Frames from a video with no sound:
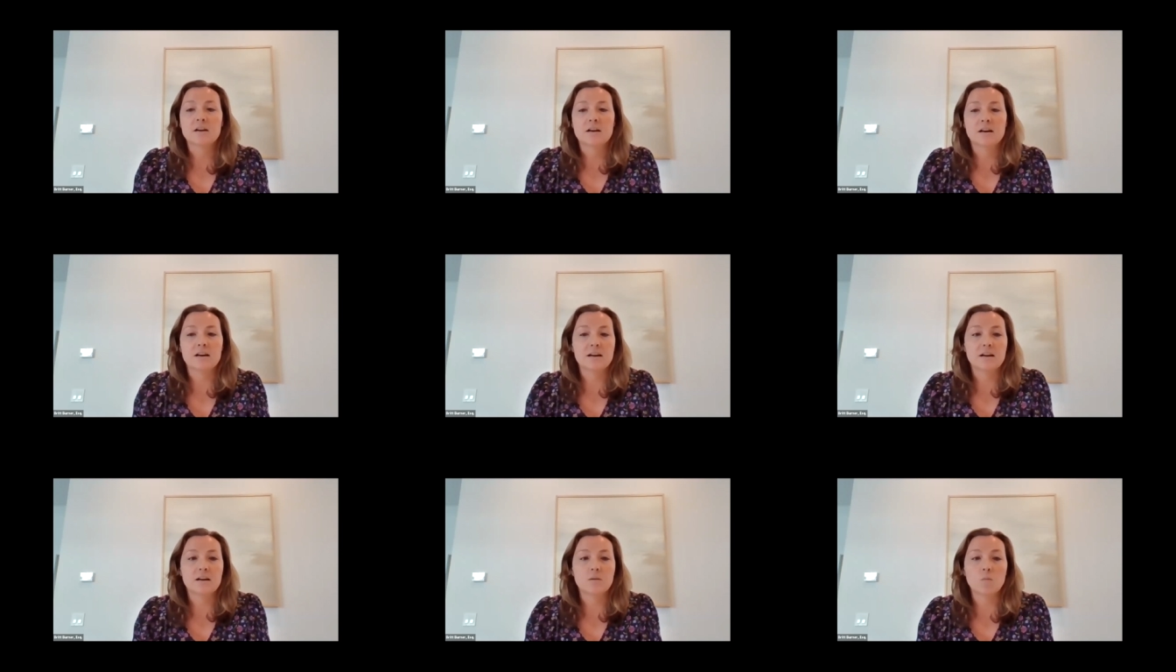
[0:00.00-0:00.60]

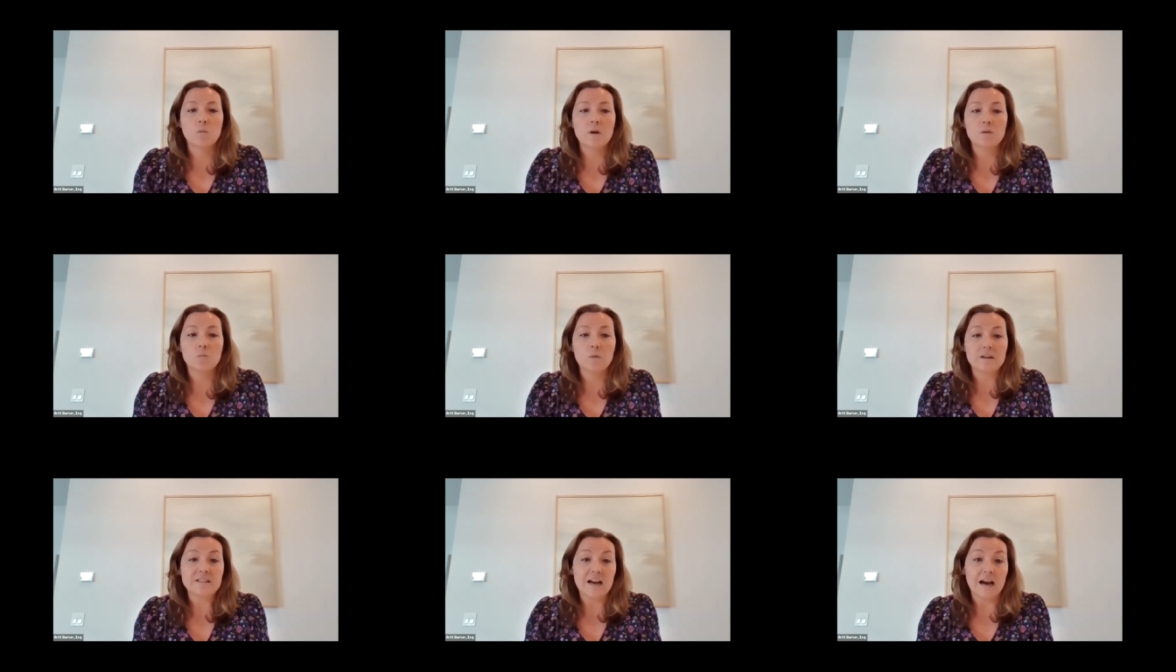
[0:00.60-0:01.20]
uh,
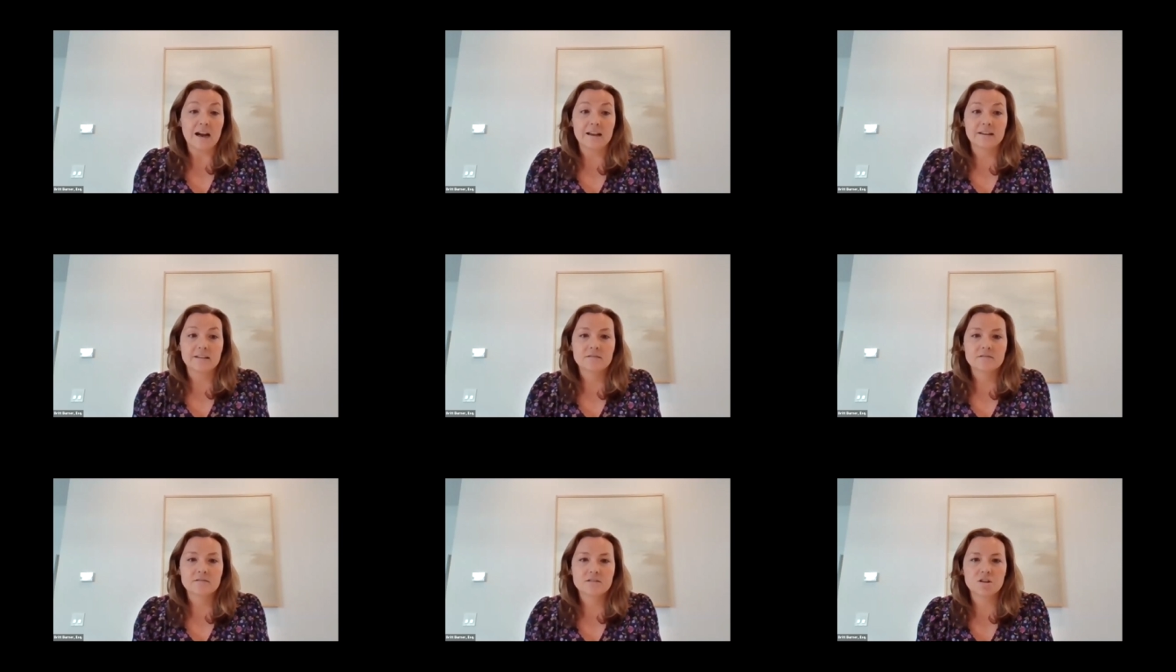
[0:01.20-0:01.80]
when we die.
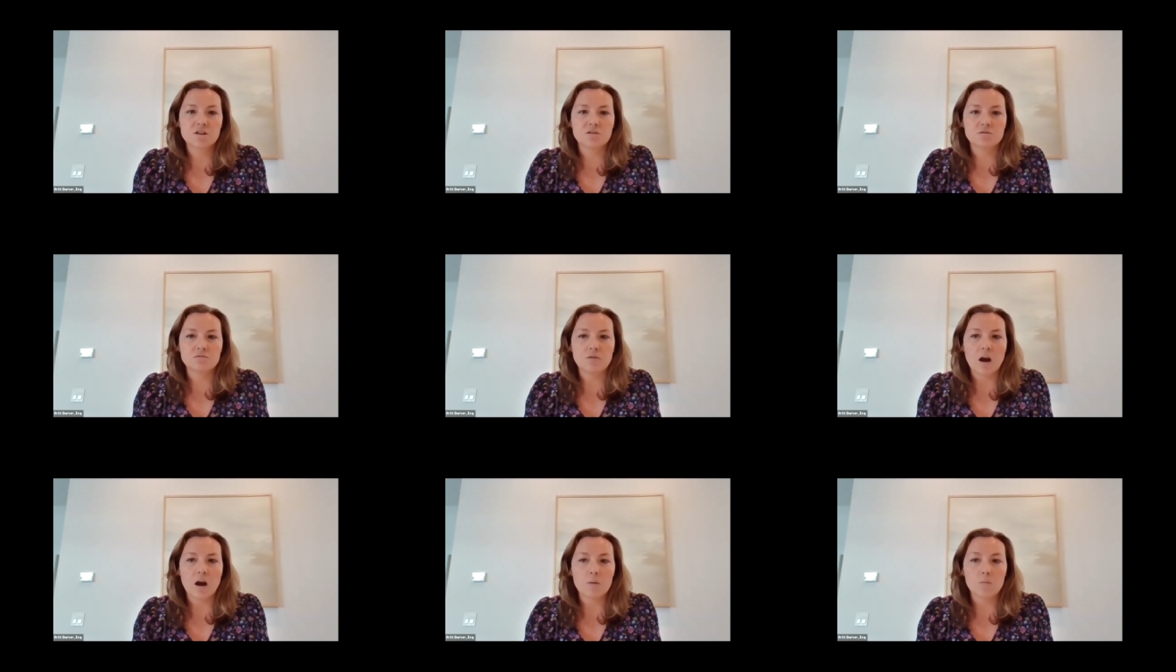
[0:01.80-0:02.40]

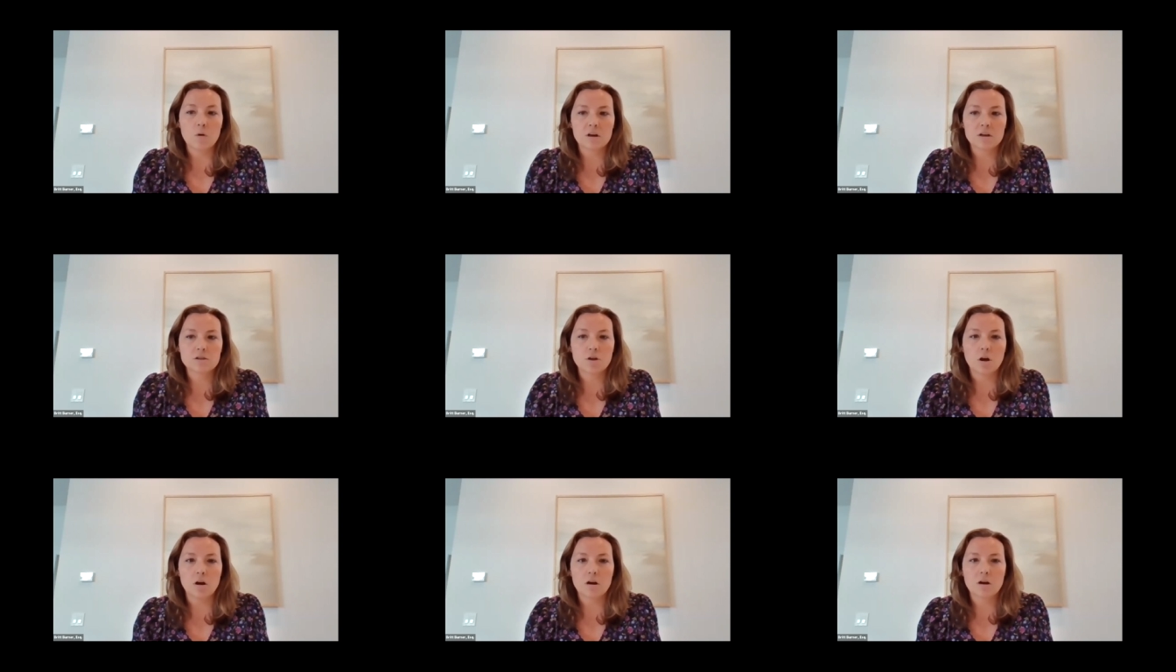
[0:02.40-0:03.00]
So I want
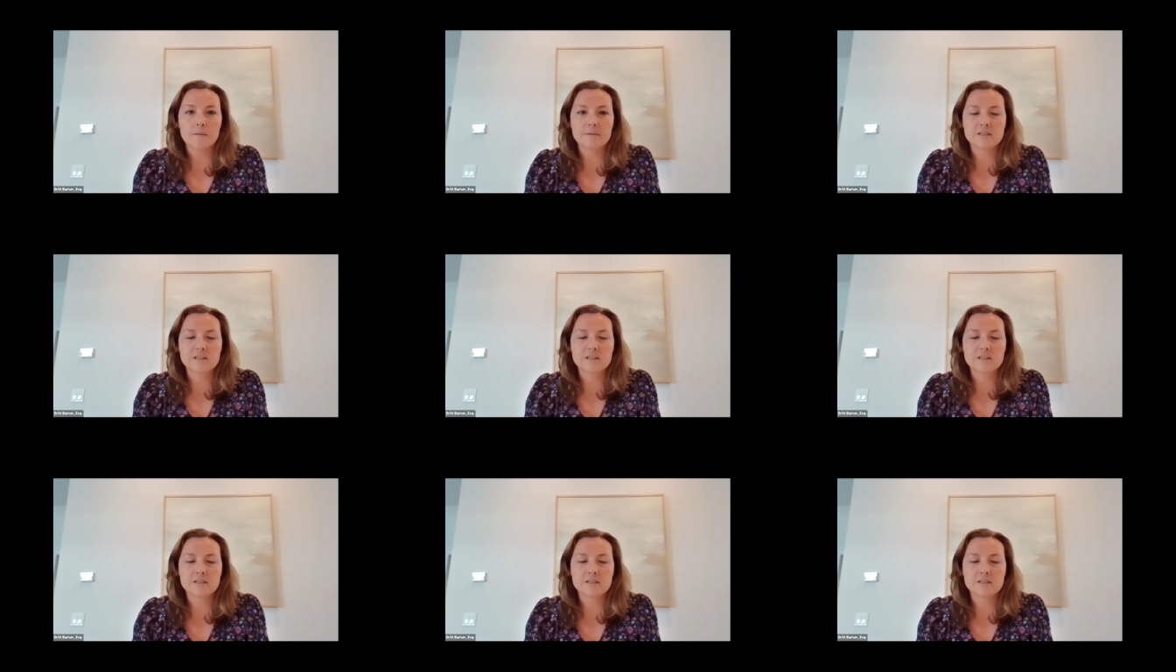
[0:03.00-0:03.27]
to talk